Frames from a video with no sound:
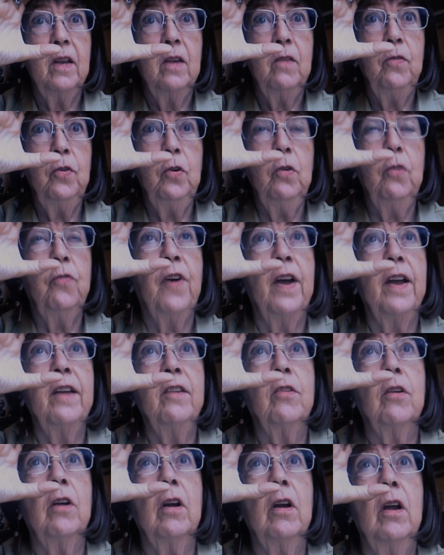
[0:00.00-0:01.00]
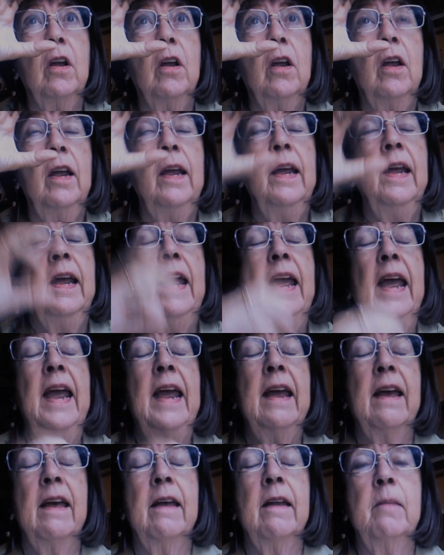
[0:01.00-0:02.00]
viewfinder,
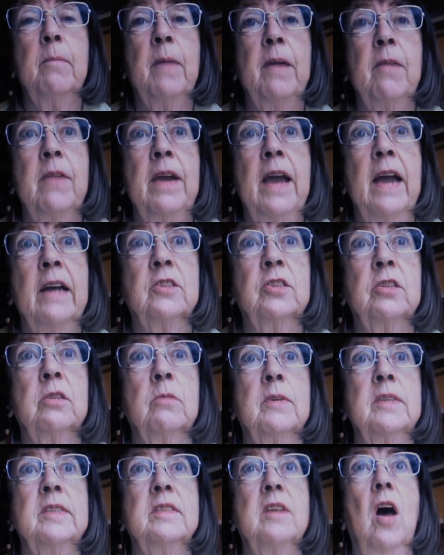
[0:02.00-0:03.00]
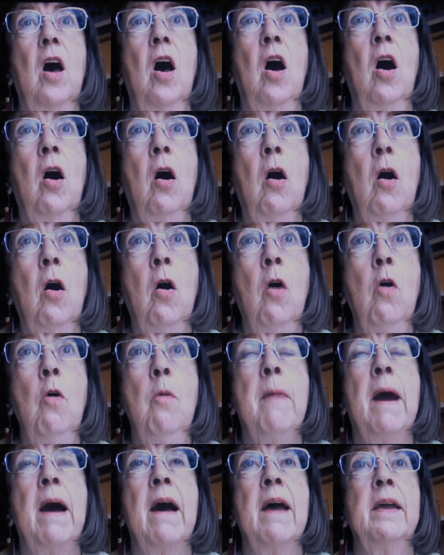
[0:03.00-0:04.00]
and my reaction was, oh
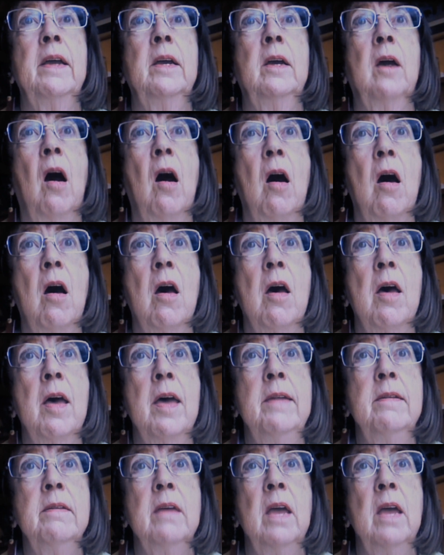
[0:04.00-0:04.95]
my God.